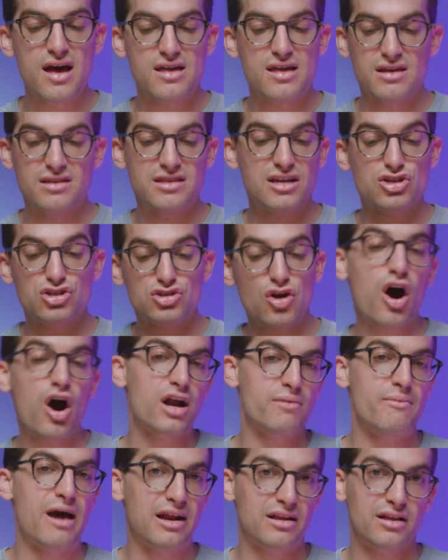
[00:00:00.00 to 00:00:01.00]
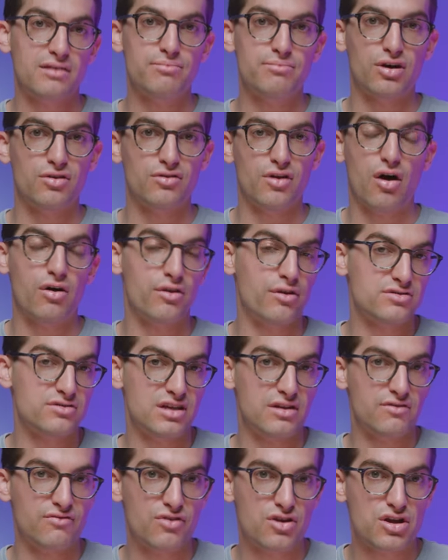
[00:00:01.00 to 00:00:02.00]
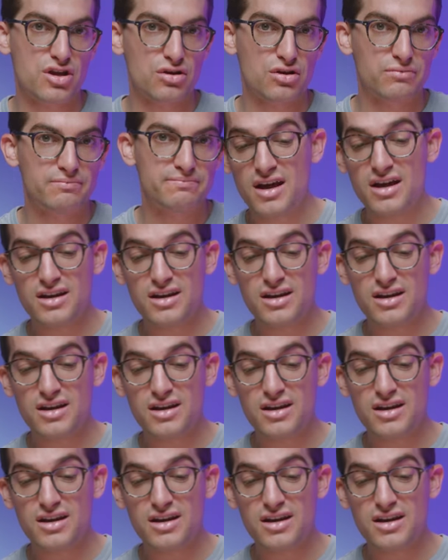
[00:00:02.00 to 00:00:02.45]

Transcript: that they just automatically build all those in for you.